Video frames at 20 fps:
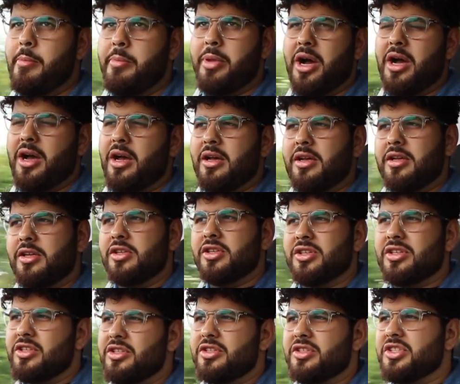But
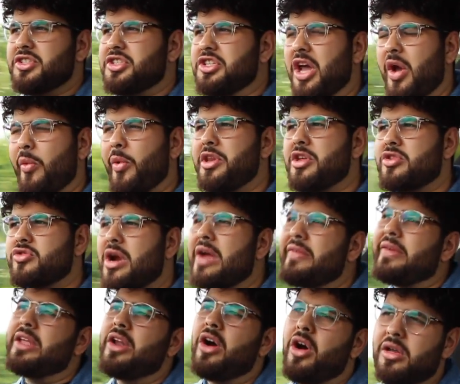do you know when you're
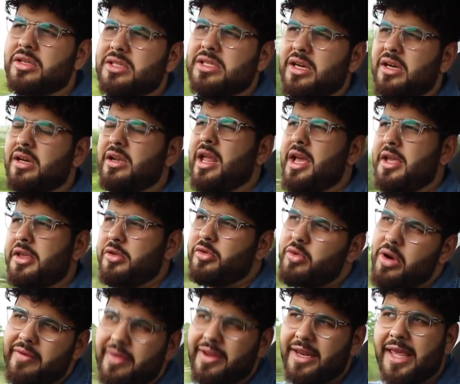driving a Honda, like you're
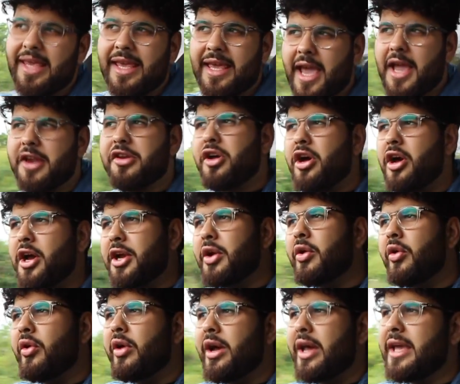driving an EK9
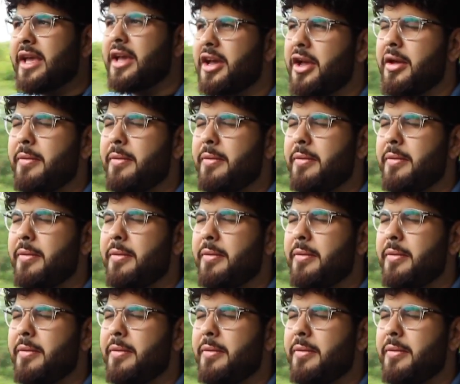or a